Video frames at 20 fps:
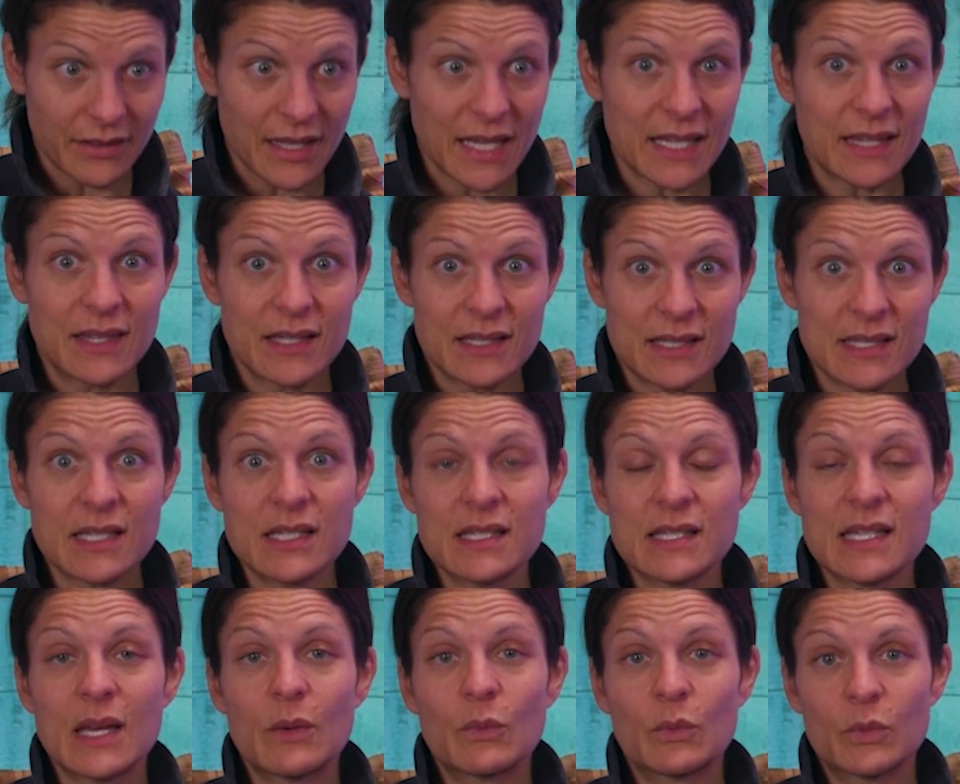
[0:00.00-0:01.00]
Like, this
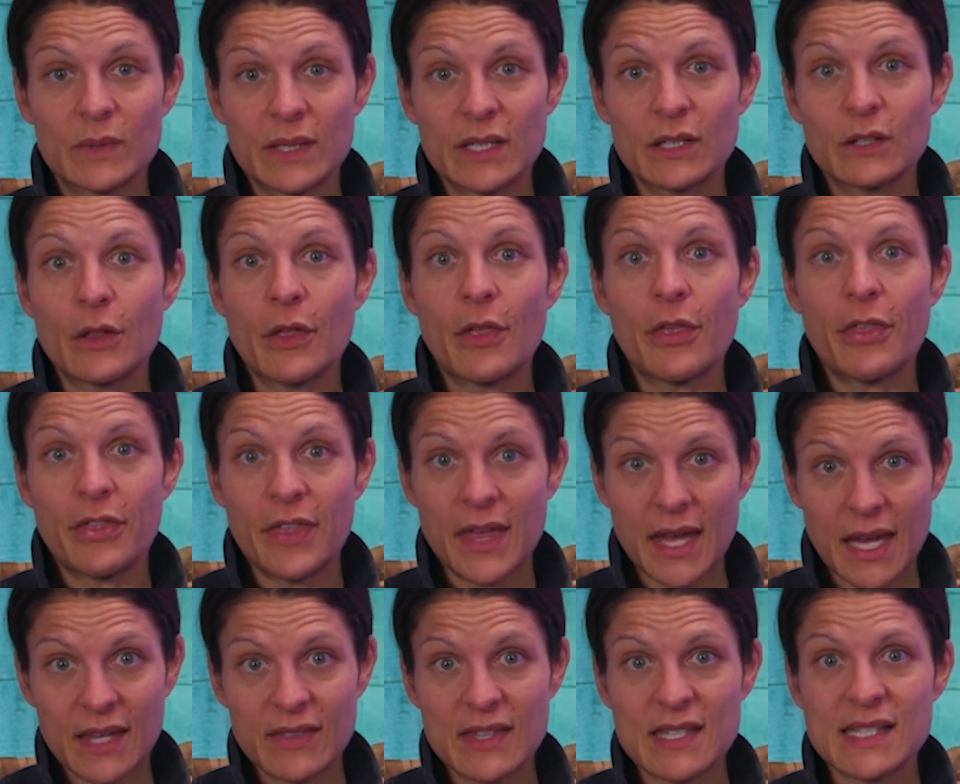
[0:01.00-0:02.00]
is a real
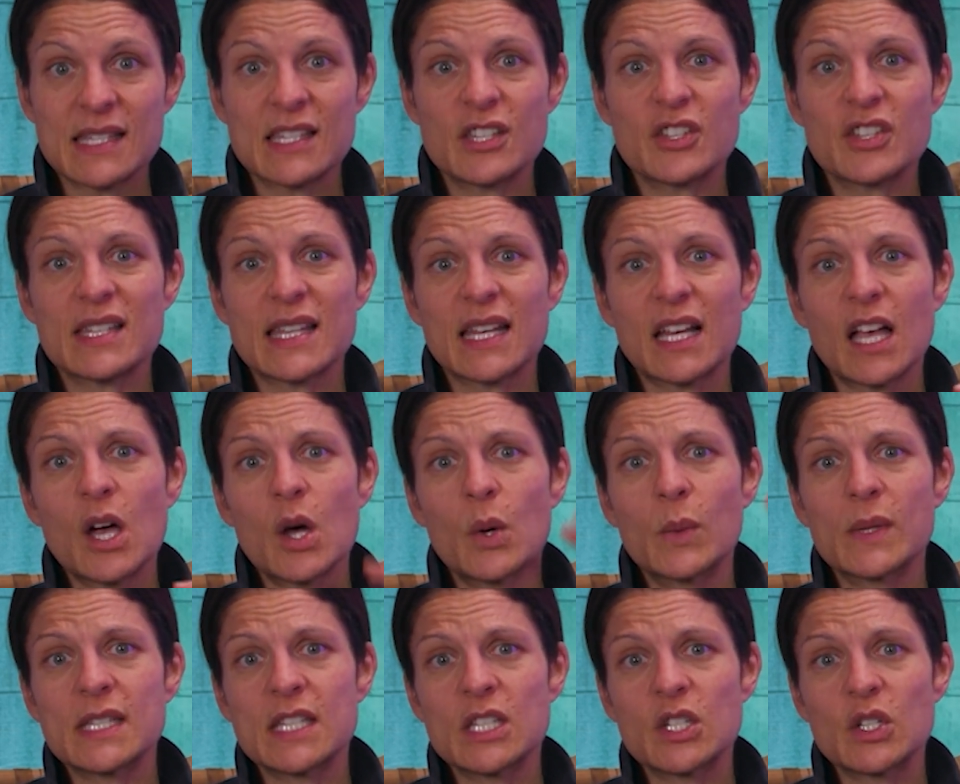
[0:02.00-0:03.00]
thing. This isn't just like, oh,
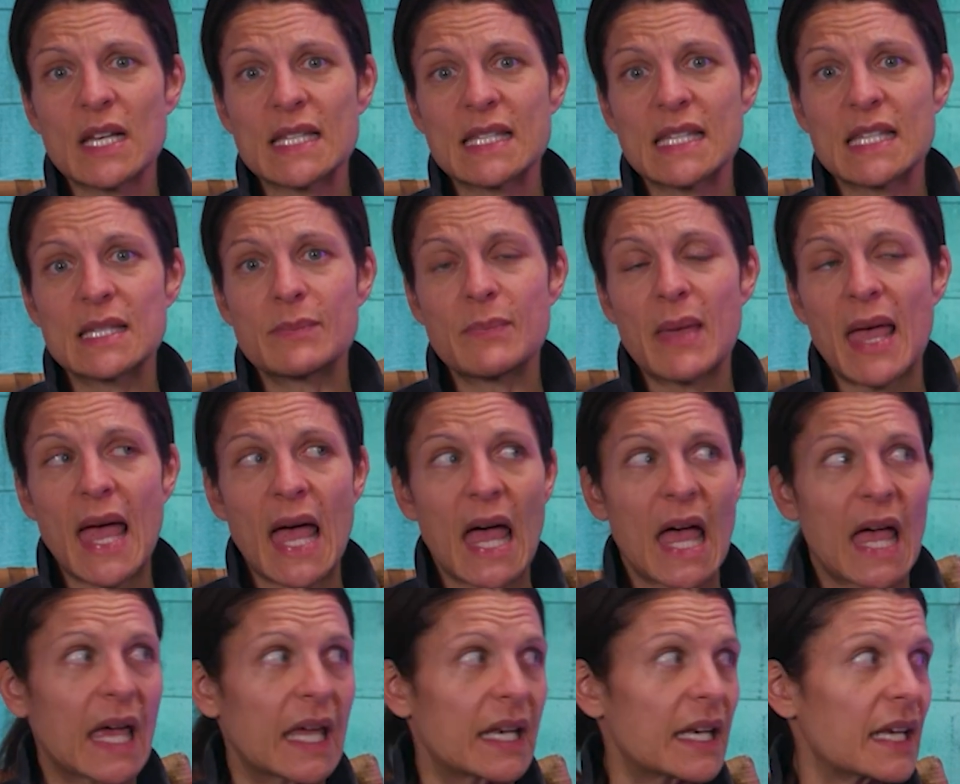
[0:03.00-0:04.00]
well, stress is
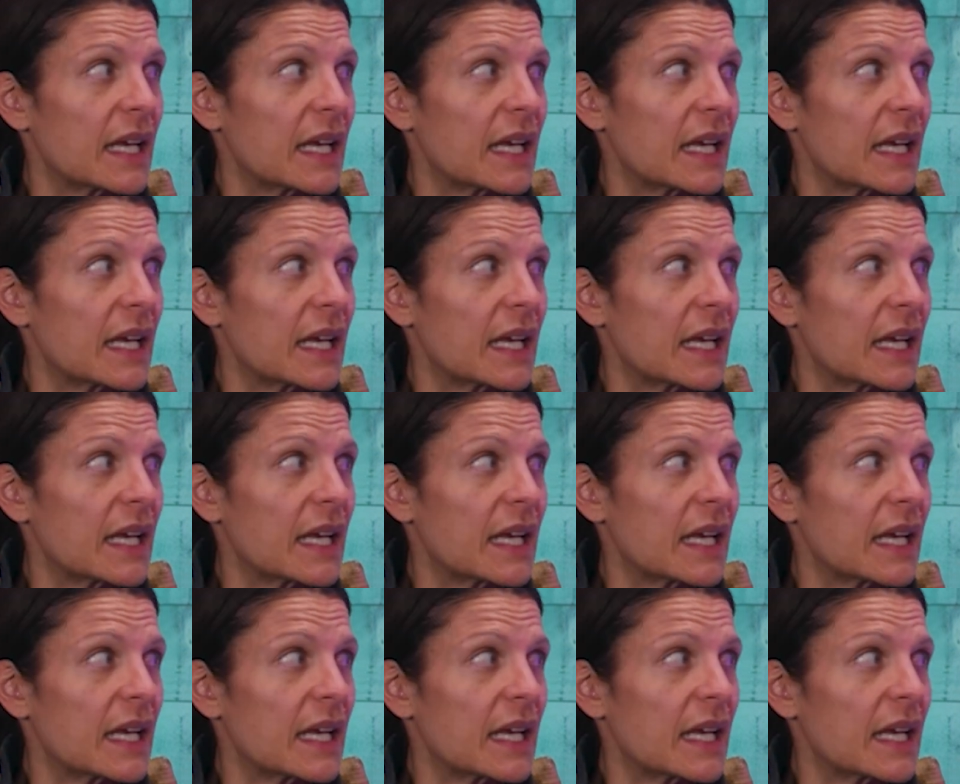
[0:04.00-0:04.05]
bad.